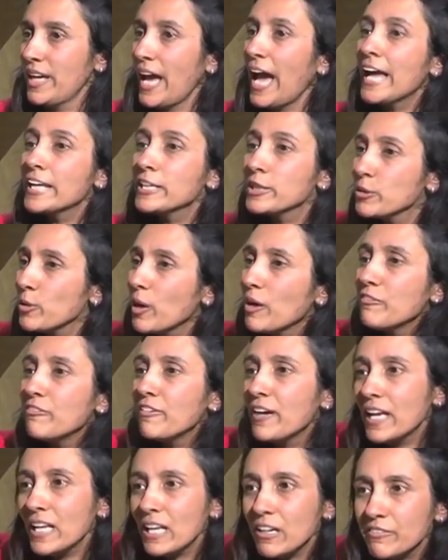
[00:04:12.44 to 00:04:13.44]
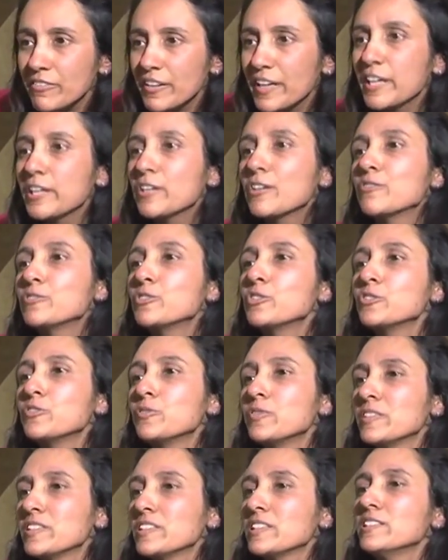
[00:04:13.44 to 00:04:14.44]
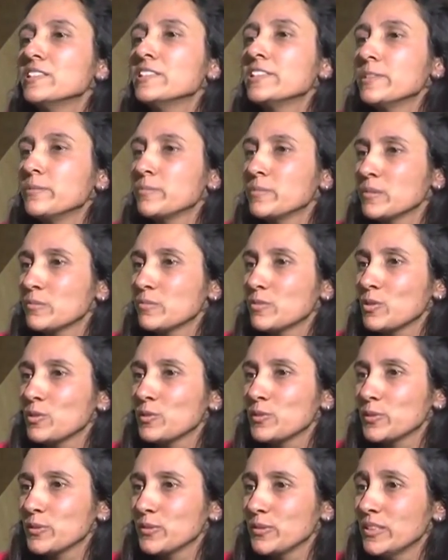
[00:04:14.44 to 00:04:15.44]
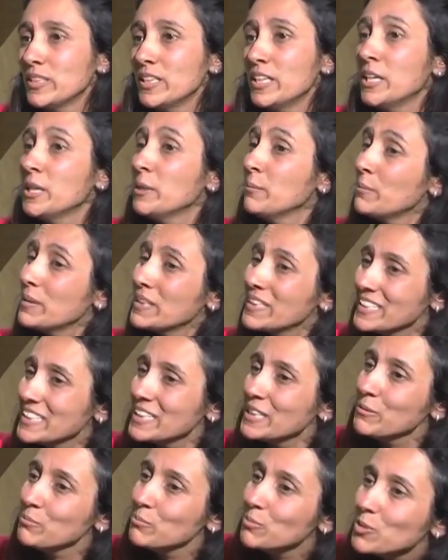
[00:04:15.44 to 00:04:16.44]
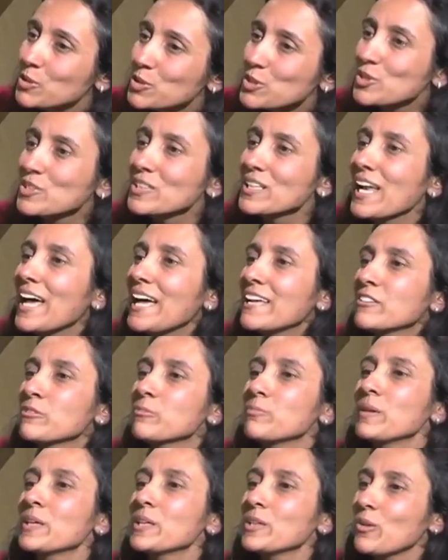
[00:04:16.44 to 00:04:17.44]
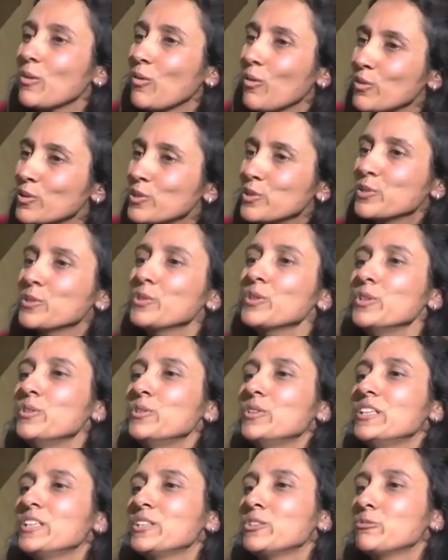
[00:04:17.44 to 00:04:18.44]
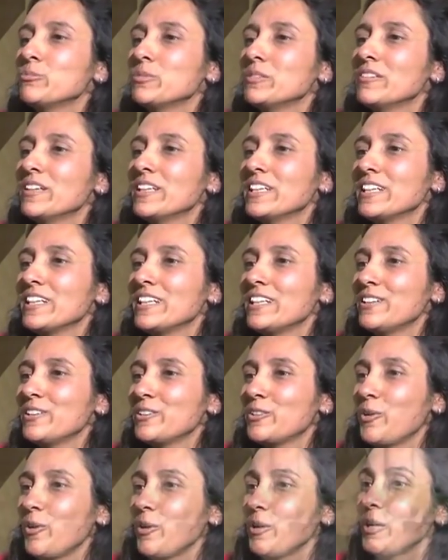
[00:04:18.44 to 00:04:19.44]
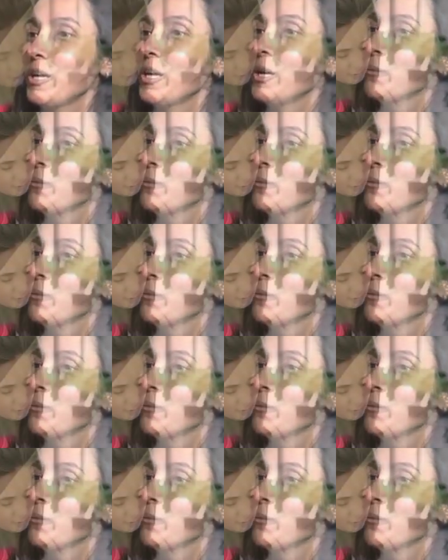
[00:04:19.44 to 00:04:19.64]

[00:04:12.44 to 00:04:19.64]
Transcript: And you are well aware of those physical symptoms also. But the emotional aspect also you need to be very clear on,